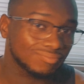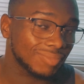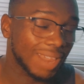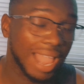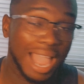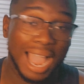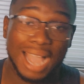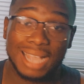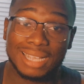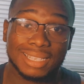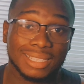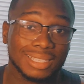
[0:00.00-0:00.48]

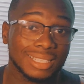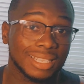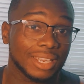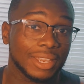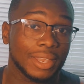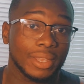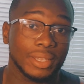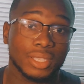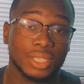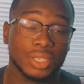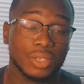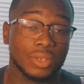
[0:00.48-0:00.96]
I can
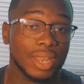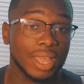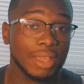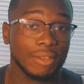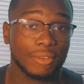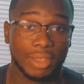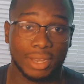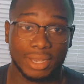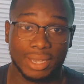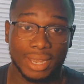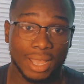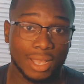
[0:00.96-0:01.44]
guarantee you that
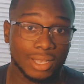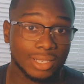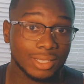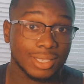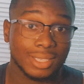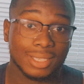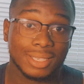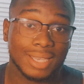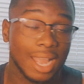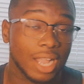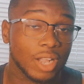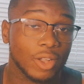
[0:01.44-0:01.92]
right now. This
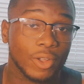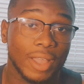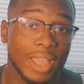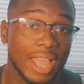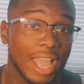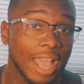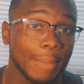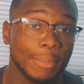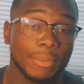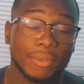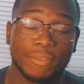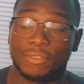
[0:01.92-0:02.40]
is not gonna
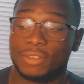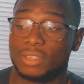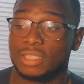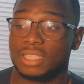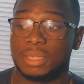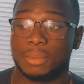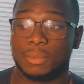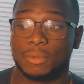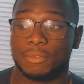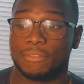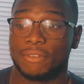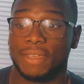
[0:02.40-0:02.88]
happen for the
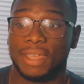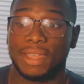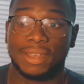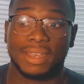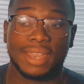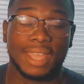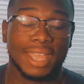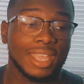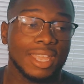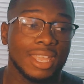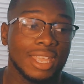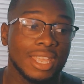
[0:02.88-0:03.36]
simple fact
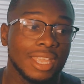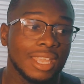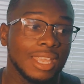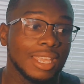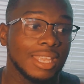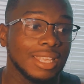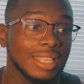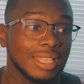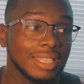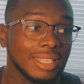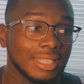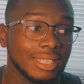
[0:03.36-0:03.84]
that
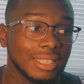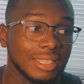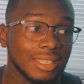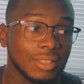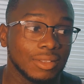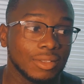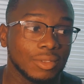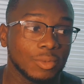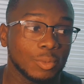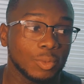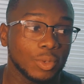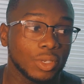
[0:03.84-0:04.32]

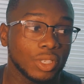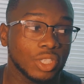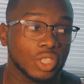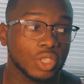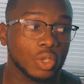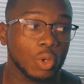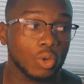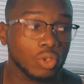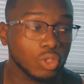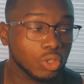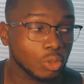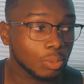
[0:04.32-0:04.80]
with
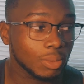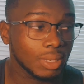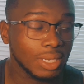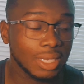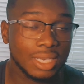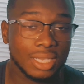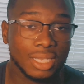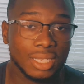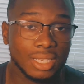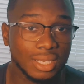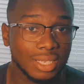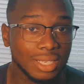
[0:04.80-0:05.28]
social
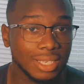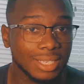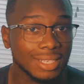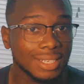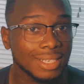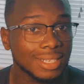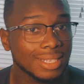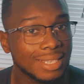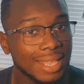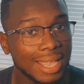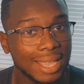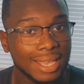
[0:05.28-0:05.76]
media and
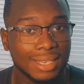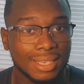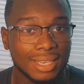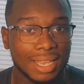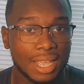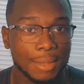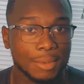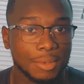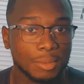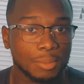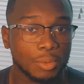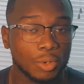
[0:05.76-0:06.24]
these dating
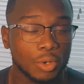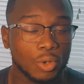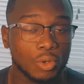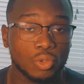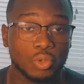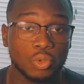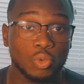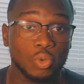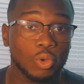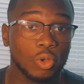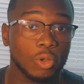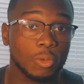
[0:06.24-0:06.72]
apps, bro,
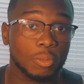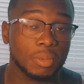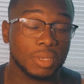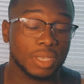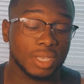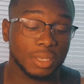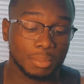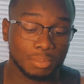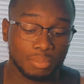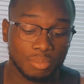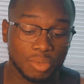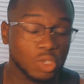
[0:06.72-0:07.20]
you're gonna
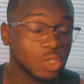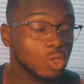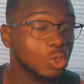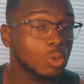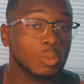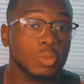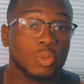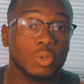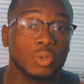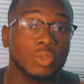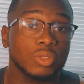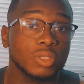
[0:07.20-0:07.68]
be
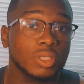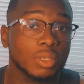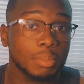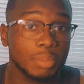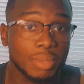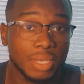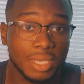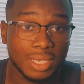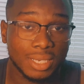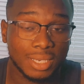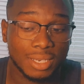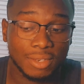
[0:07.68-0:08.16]
miserable as a
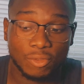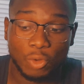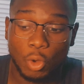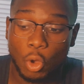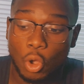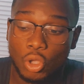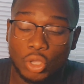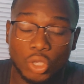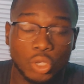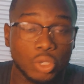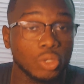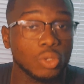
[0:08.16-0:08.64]
bitch if
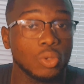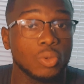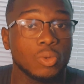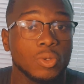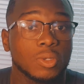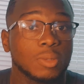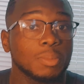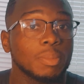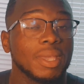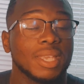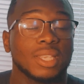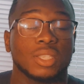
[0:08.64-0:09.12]
all you do is
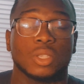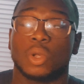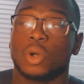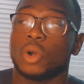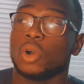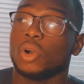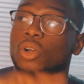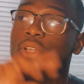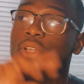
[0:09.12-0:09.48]
base all